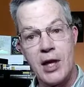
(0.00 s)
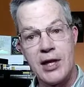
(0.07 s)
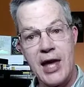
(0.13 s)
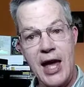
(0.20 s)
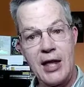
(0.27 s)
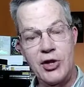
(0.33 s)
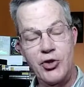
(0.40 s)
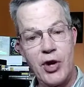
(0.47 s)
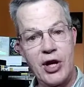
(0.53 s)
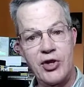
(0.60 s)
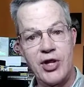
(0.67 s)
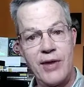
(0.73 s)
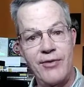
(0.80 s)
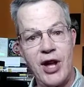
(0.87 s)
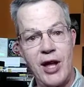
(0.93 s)
Yeah, these
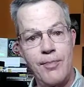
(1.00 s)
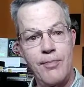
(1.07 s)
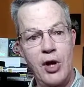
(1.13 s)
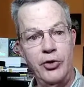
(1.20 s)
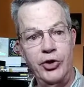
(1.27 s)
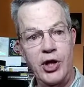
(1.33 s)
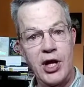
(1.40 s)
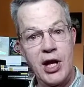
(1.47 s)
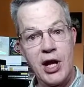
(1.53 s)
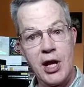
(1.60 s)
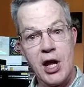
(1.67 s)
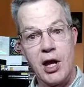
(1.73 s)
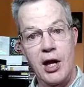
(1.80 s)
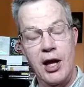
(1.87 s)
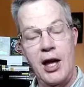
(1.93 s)
records I've gotten mostly
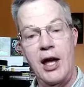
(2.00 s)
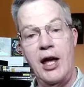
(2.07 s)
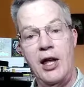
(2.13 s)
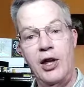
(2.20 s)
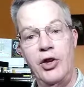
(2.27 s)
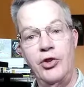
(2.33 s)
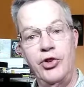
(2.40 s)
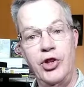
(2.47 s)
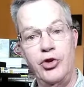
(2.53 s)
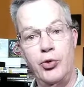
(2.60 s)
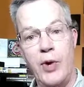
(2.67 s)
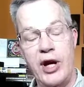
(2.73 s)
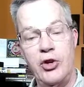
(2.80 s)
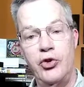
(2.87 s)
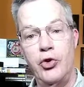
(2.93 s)
since
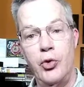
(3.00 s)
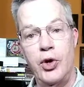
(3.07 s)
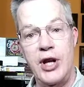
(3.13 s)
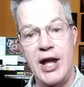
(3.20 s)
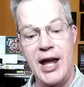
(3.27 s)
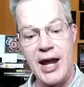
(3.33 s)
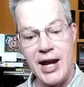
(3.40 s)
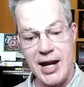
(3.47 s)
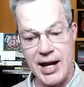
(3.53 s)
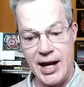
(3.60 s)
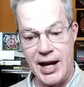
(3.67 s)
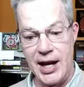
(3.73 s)
Record Store Day,